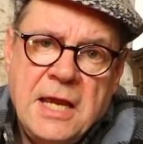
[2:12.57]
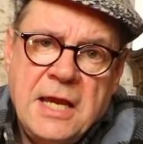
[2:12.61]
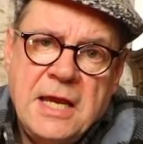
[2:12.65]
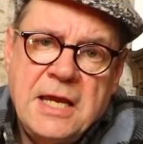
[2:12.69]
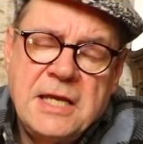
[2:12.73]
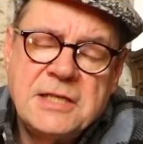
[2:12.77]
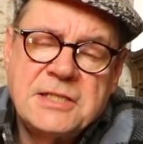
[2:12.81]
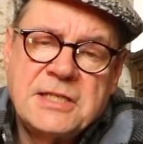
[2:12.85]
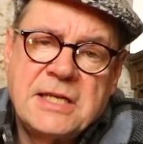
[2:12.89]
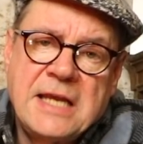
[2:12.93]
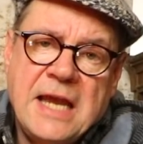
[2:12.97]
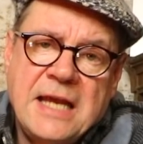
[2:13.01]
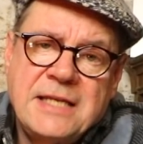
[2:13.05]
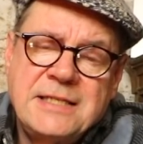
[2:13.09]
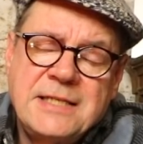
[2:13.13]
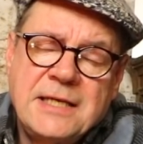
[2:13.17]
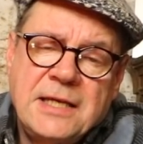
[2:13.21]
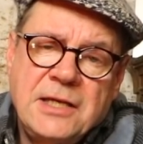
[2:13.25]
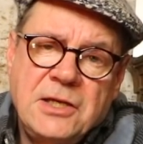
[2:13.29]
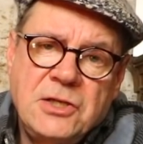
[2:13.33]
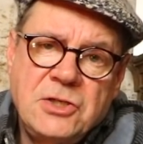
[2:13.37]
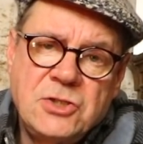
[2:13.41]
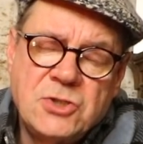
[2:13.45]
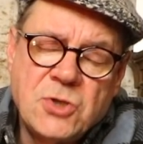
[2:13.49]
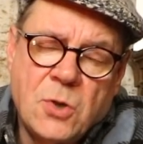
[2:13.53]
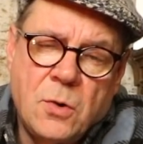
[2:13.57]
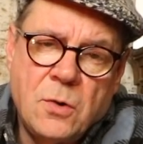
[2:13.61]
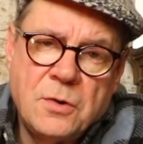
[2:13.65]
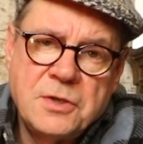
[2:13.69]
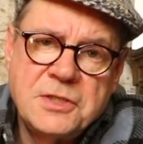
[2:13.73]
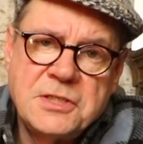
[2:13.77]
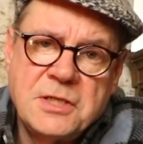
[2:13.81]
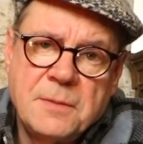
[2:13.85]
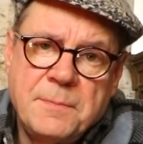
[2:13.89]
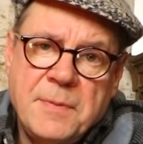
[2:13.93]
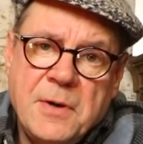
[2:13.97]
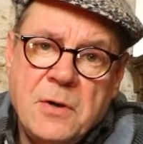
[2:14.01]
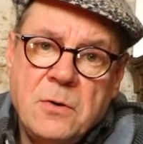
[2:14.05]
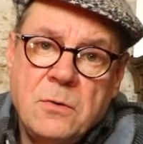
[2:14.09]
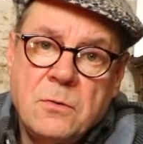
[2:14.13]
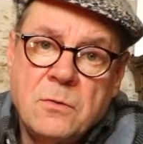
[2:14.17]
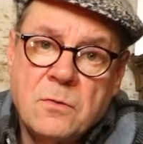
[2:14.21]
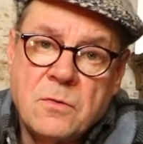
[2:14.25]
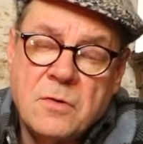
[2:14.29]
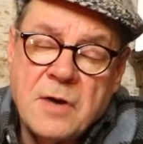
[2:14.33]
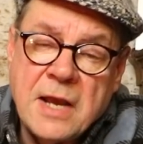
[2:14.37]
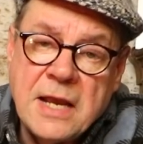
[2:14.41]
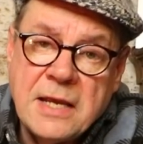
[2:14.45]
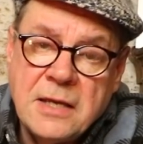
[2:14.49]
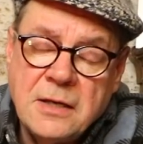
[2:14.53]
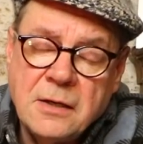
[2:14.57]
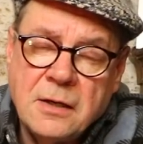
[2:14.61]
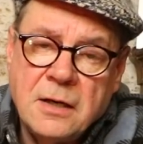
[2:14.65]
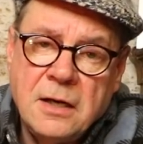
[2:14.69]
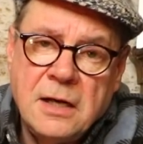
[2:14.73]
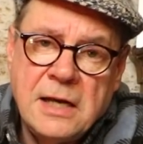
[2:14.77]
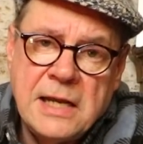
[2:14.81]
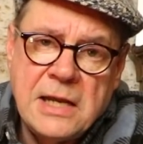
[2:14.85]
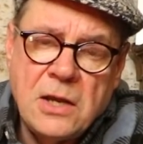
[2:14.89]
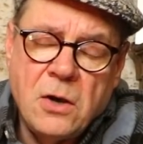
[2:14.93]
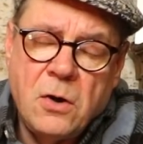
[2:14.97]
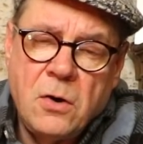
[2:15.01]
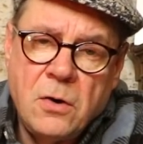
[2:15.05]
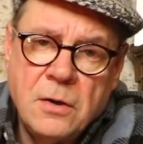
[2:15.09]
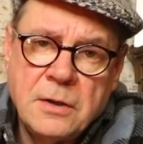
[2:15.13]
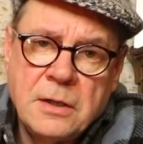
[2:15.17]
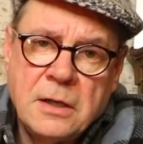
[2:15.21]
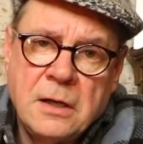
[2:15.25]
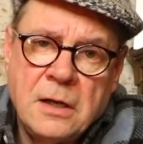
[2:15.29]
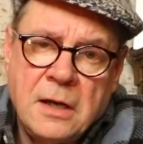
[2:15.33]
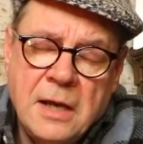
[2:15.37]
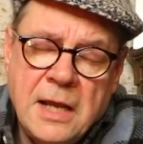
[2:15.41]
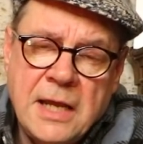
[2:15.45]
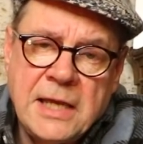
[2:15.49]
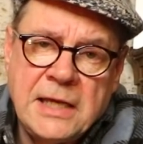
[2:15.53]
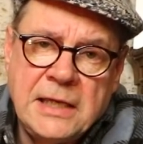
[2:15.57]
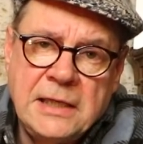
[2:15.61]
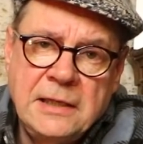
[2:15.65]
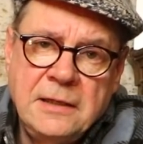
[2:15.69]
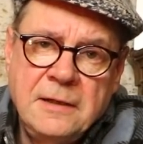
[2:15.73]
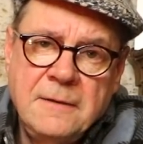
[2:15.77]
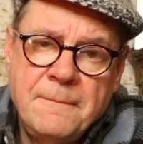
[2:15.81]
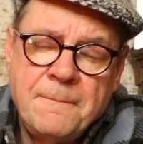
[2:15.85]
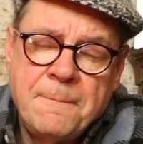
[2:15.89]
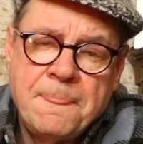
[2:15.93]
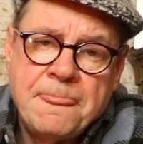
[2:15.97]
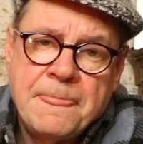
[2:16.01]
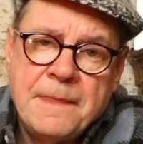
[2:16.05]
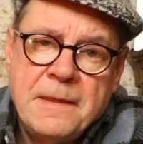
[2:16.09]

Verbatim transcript: it's getting talked about regularly online,